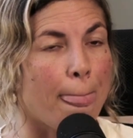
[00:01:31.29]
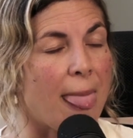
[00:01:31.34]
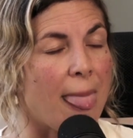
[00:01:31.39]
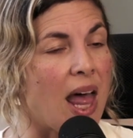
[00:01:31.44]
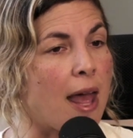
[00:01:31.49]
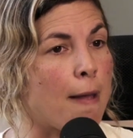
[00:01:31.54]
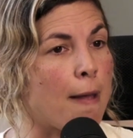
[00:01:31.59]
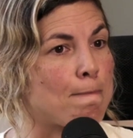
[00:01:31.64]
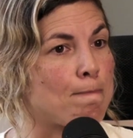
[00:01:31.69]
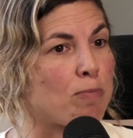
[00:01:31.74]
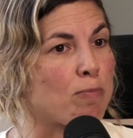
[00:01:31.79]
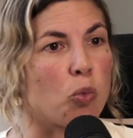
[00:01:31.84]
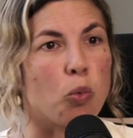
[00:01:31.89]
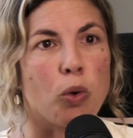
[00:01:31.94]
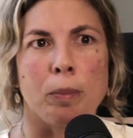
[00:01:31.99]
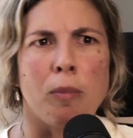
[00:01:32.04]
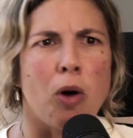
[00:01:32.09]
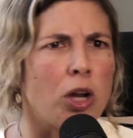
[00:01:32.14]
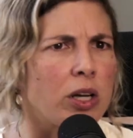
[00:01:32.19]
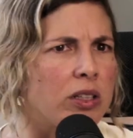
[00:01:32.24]
And
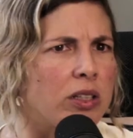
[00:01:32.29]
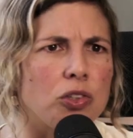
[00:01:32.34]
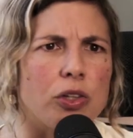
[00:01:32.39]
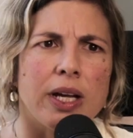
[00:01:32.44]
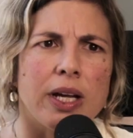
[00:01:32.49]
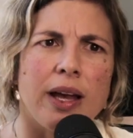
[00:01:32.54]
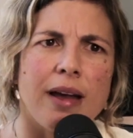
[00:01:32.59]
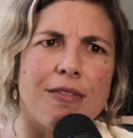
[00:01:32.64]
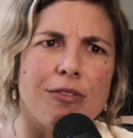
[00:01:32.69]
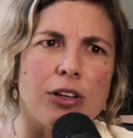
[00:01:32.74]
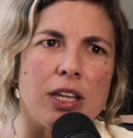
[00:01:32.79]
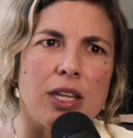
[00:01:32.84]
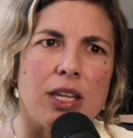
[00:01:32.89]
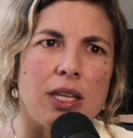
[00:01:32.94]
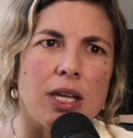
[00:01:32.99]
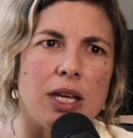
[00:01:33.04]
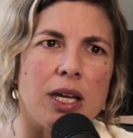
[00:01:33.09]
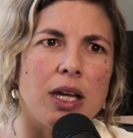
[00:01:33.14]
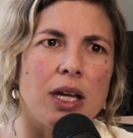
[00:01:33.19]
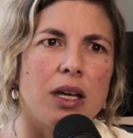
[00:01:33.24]
we're monitoring
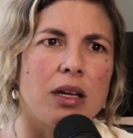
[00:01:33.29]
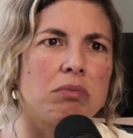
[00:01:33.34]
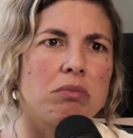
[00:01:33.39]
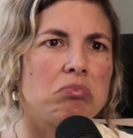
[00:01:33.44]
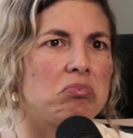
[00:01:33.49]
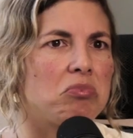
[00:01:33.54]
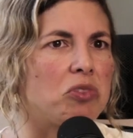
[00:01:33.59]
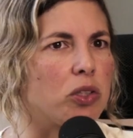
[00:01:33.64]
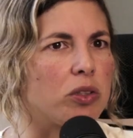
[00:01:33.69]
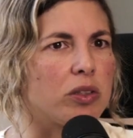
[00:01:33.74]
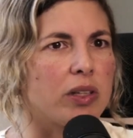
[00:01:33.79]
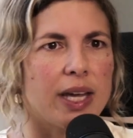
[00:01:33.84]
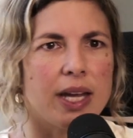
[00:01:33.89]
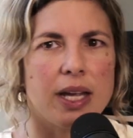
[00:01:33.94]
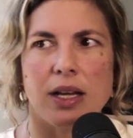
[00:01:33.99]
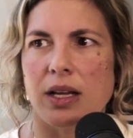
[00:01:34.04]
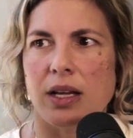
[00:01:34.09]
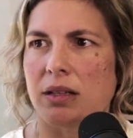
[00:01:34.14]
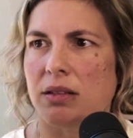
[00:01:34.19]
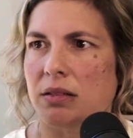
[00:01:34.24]
everything. You'll
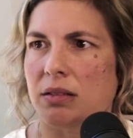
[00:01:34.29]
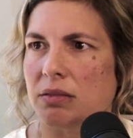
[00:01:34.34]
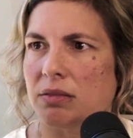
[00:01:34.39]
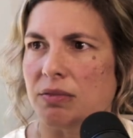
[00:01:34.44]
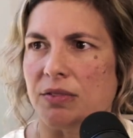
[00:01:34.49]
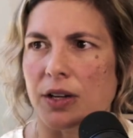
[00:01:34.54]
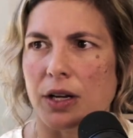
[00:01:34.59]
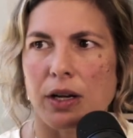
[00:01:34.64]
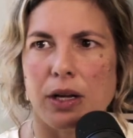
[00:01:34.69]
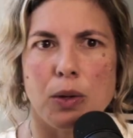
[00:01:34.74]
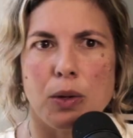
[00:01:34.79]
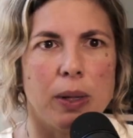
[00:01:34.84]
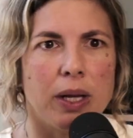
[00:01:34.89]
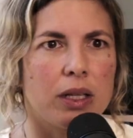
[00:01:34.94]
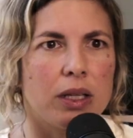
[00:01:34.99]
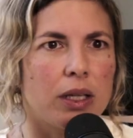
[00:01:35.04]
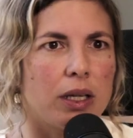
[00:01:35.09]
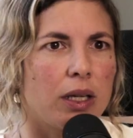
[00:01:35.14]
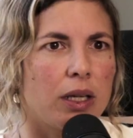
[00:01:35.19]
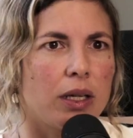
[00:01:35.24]
get it very
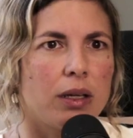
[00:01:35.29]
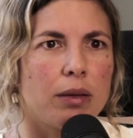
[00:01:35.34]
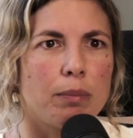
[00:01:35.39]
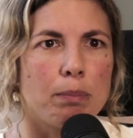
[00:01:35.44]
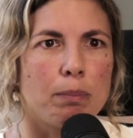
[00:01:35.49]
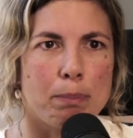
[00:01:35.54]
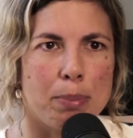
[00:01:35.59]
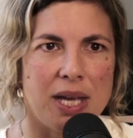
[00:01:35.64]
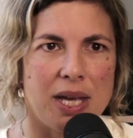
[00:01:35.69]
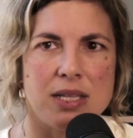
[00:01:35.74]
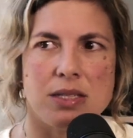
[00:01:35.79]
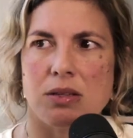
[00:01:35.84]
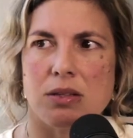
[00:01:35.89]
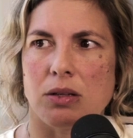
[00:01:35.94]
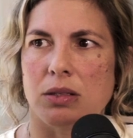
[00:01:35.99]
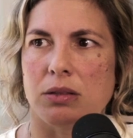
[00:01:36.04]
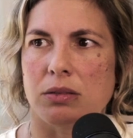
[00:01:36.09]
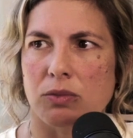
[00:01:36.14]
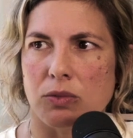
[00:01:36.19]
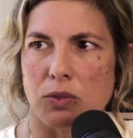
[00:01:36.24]
quickly based
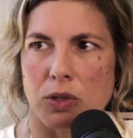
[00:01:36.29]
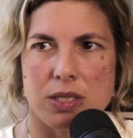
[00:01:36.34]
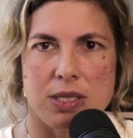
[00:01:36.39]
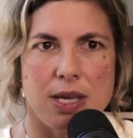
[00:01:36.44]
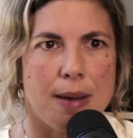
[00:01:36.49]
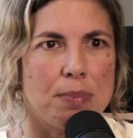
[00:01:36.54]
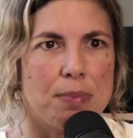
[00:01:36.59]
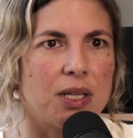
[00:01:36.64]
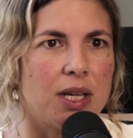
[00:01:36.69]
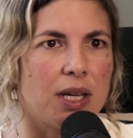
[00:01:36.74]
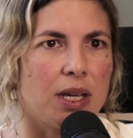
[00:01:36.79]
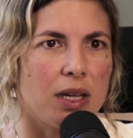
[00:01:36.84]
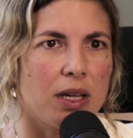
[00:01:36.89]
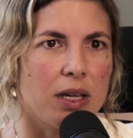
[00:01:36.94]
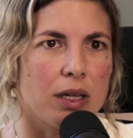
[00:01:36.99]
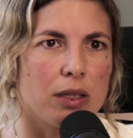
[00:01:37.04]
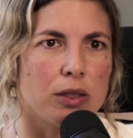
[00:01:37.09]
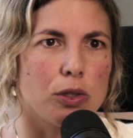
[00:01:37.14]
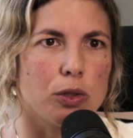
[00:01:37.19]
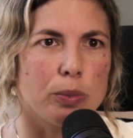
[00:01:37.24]
on what's happening
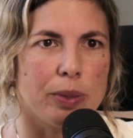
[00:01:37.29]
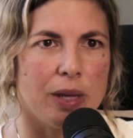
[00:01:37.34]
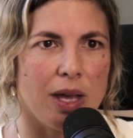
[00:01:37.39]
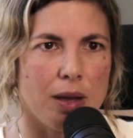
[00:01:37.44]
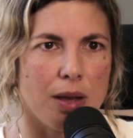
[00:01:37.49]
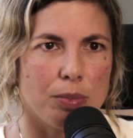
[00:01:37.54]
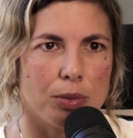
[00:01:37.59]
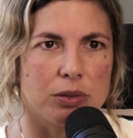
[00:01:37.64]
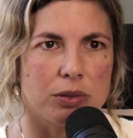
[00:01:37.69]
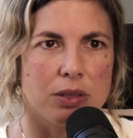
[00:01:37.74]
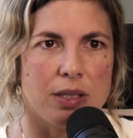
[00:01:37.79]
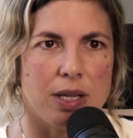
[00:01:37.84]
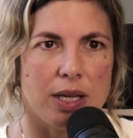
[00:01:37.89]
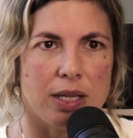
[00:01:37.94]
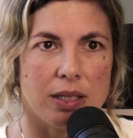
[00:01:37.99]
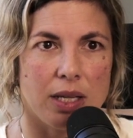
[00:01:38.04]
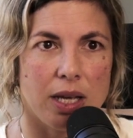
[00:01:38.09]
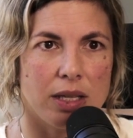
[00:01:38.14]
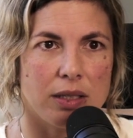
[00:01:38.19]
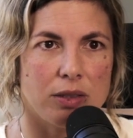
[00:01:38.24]
here. You'll be able to
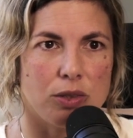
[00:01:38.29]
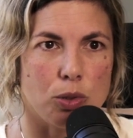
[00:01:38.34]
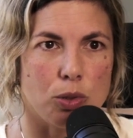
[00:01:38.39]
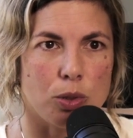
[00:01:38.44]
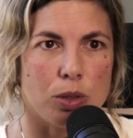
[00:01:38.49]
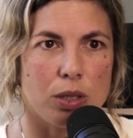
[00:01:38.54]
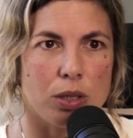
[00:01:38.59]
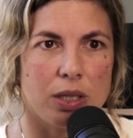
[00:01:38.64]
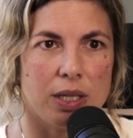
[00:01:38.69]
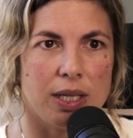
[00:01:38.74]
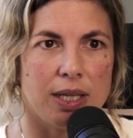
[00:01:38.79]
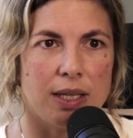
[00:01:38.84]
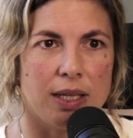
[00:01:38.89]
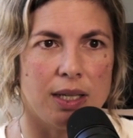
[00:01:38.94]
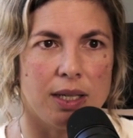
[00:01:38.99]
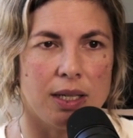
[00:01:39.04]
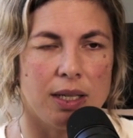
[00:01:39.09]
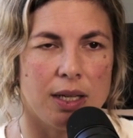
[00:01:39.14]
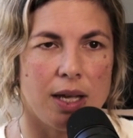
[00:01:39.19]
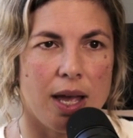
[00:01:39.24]
then get your
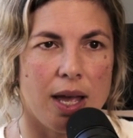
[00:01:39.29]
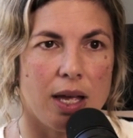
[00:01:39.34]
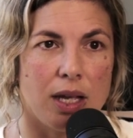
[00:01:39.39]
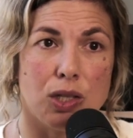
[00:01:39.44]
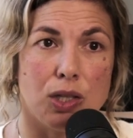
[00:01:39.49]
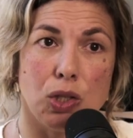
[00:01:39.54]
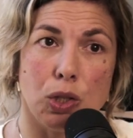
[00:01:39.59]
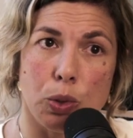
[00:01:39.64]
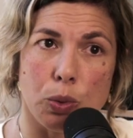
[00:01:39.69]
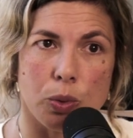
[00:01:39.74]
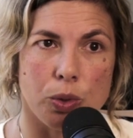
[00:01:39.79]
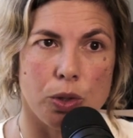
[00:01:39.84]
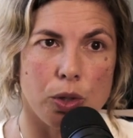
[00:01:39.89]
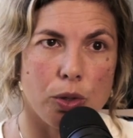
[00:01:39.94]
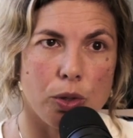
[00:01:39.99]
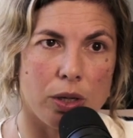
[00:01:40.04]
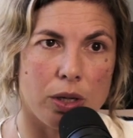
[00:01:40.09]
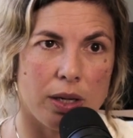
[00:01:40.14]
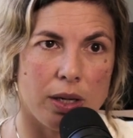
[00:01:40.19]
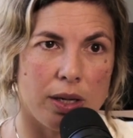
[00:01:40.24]
EAU,
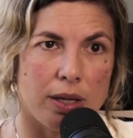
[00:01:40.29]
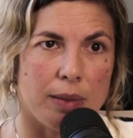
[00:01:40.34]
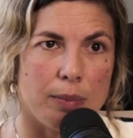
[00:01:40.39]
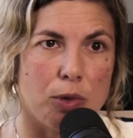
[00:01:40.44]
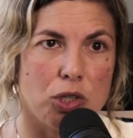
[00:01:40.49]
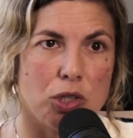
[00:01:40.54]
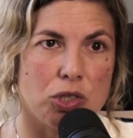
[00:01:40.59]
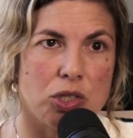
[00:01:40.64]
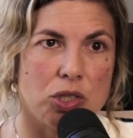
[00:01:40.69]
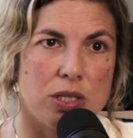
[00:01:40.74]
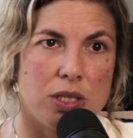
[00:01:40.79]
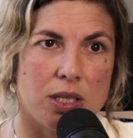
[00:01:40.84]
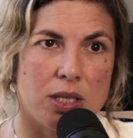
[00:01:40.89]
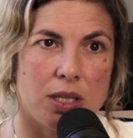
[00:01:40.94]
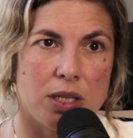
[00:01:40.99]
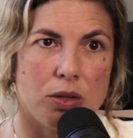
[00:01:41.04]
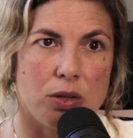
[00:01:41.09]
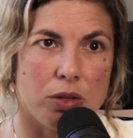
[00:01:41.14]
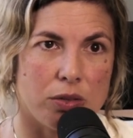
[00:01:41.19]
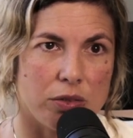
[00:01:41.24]
your
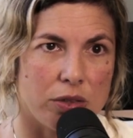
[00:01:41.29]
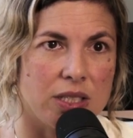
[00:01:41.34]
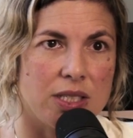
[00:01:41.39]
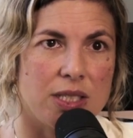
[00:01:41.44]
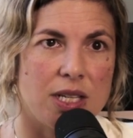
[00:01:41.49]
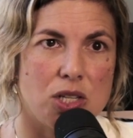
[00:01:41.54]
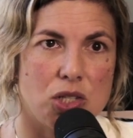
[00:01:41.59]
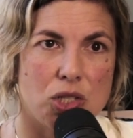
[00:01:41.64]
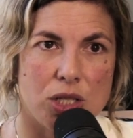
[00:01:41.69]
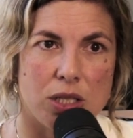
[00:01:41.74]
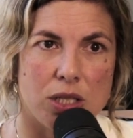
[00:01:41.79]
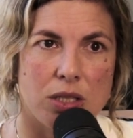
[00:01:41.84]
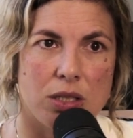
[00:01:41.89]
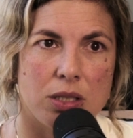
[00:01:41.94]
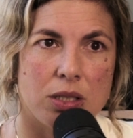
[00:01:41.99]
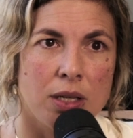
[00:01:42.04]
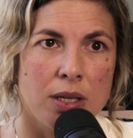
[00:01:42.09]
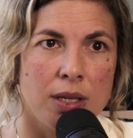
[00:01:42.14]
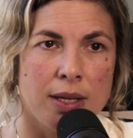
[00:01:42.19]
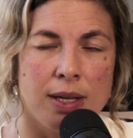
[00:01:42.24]
emergency
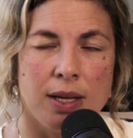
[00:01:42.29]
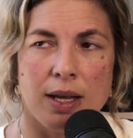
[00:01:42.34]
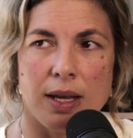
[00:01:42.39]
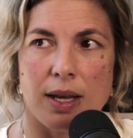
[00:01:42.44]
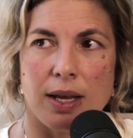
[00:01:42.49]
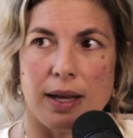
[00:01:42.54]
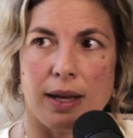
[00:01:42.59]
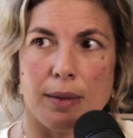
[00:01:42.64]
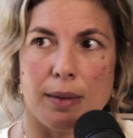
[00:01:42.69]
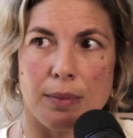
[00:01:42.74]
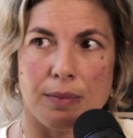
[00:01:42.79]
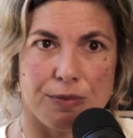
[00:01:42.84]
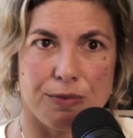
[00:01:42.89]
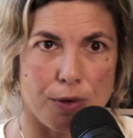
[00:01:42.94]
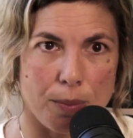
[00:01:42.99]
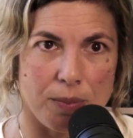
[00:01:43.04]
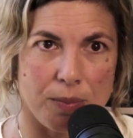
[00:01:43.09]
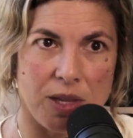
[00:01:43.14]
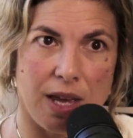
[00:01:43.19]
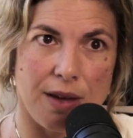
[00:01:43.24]
authorization
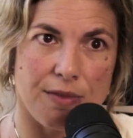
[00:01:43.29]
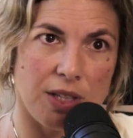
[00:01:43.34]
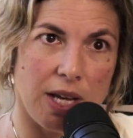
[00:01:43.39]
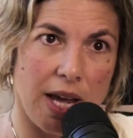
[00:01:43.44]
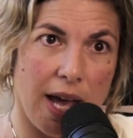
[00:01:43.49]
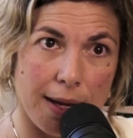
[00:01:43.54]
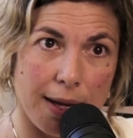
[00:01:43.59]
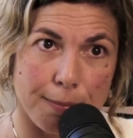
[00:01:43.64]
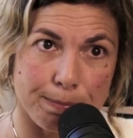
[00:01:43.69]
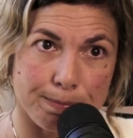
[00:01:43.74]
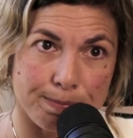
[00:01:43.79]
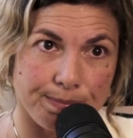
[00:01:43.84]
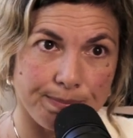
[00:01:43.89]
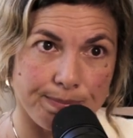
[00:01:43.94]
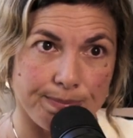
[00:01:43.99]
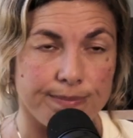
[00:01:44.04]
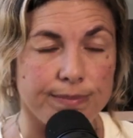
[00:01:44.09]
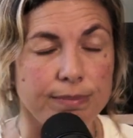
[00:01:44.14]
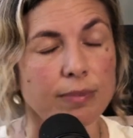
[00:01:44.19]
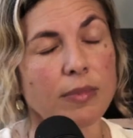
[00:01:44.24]
from the FDA.
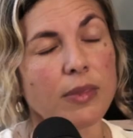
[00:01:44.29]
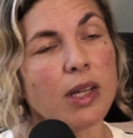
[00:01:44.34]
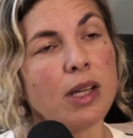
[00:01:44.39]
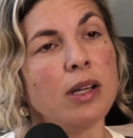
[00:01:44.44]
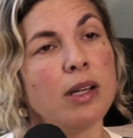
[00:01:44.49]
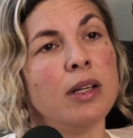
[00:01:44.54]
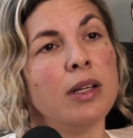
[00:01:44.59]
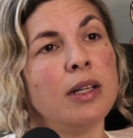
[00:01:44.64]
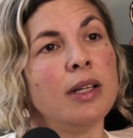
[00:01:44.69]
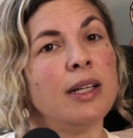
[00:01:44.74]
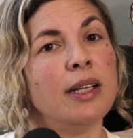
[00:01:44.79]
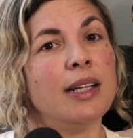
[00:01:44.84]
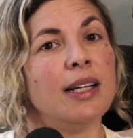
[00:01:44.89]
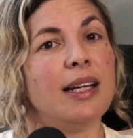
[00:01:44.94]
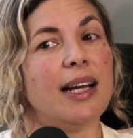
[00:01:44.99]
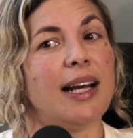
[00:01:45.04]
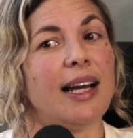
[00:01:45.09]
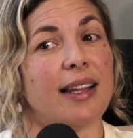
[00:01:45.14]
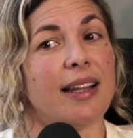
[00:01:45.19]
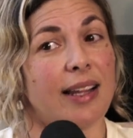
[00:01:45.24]

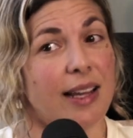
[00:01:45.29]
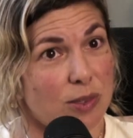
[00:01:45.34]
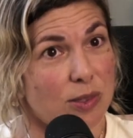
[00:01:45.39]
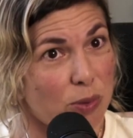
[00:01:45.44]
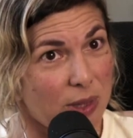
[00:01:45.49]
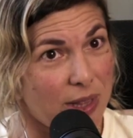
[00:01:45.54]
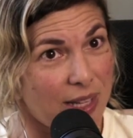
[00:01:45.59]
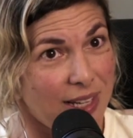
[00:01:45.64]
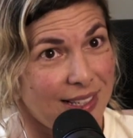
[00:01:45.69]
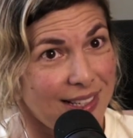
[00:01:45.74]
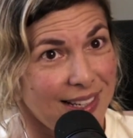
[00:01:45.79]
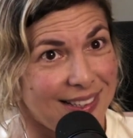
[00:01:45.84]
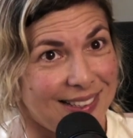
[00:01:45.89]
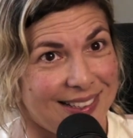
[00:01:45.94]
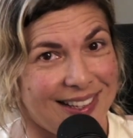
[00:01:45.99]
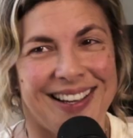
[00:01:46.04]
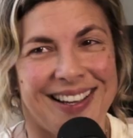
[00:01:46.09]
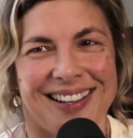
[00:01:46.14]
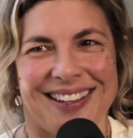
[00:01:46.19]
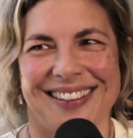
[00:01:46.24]
And that's what they
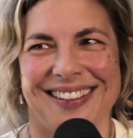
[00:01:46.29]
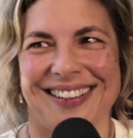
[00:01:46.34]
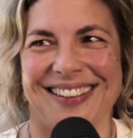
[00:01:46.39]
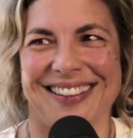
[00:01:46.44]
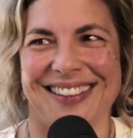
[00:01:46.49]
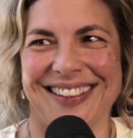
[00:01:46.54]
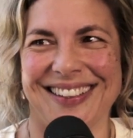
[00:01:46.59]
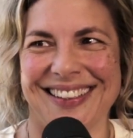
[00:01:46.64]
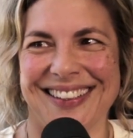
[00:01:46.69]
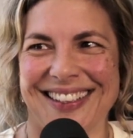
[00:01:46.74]
did.